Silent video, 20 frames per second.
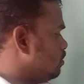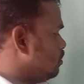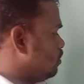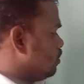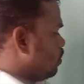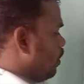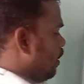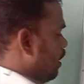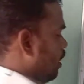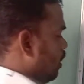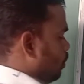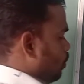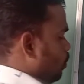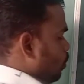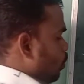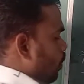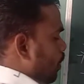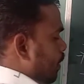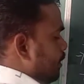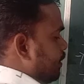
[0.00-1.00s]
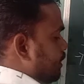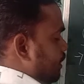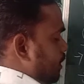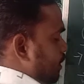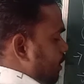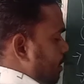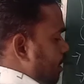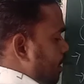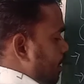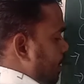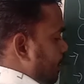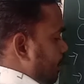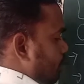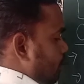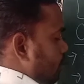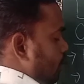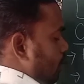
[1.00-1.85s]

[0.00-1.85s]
So here 2HTA